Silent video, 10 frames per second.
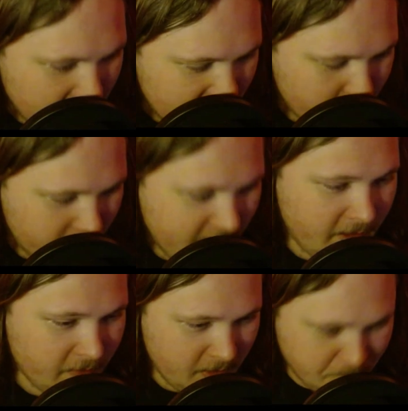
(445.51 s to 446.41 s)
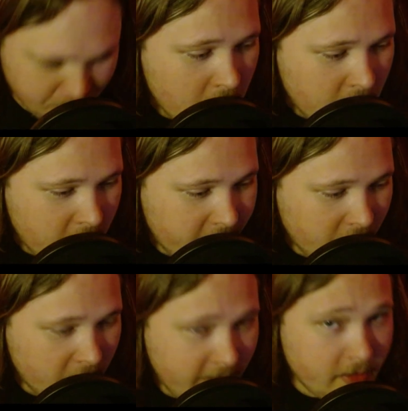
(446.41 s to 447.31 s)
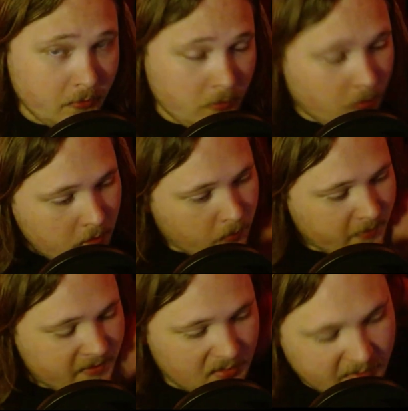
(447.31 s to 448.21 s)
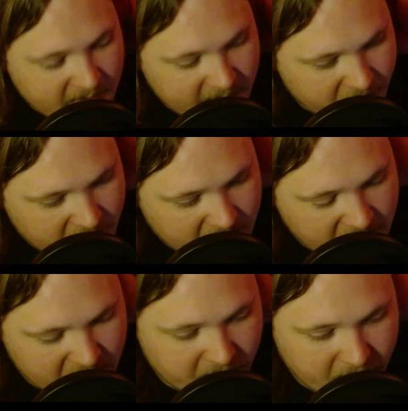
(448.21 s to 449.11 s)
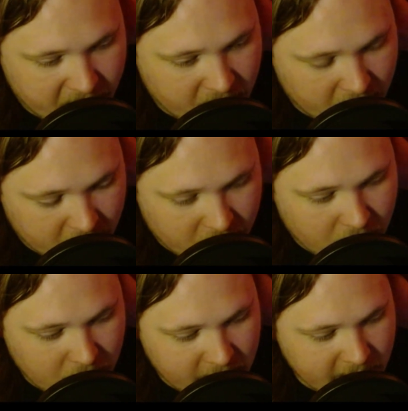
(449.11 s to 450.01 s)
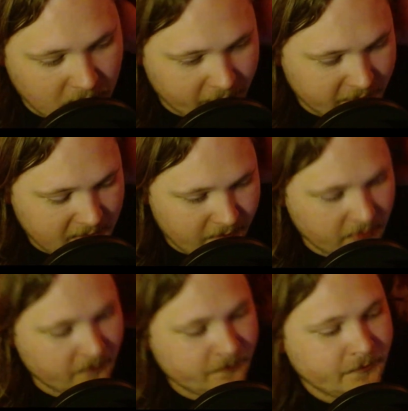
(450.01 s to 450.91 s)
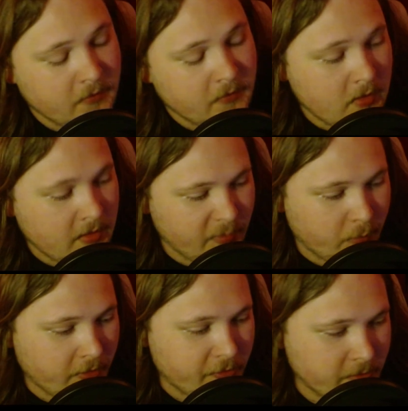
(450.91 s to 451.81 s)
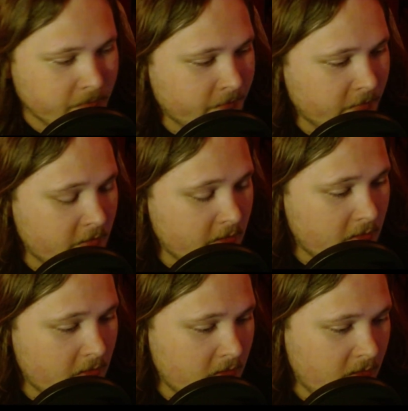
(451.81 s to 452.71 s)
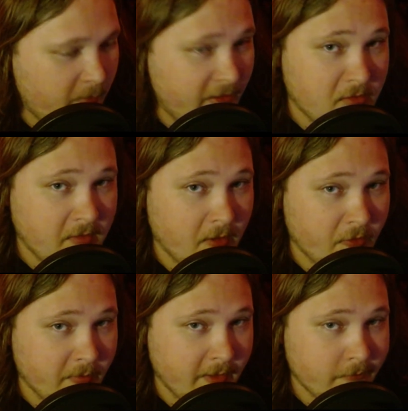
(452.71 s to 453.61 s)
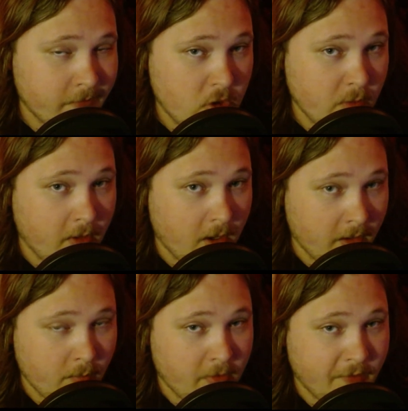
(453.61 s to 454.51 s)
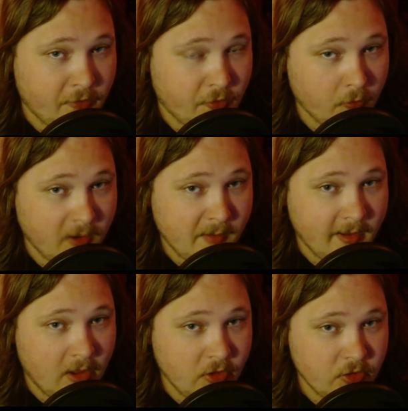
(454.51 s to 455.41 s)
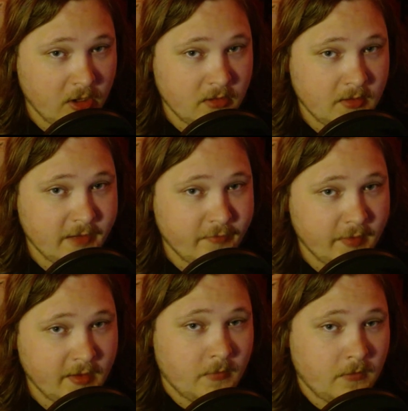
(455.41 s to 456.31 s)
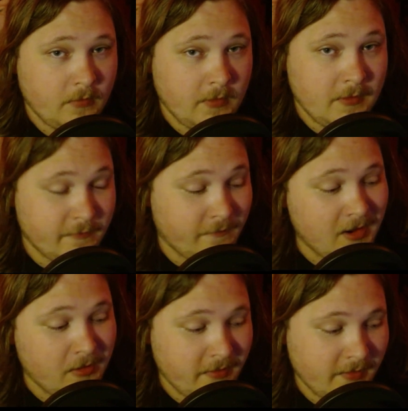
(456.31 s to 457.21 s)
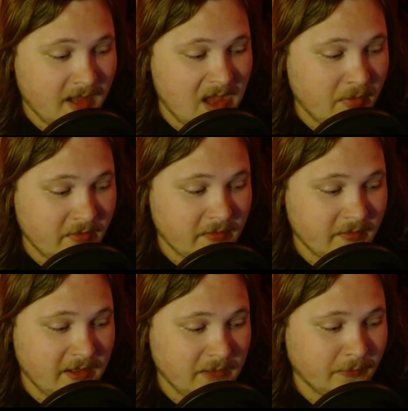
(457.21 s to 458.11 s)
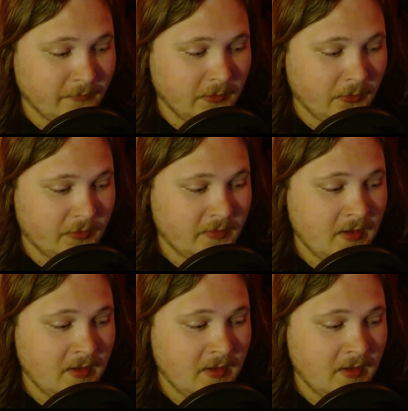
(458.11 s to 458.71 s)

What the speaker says: keep playing it, right? And then later, once he leaves, he's in the car. He calls Kevin, his brother, and basically tells him that Ritchie bought the story about Haljon and everything. And then the final thing that happens is that he reveals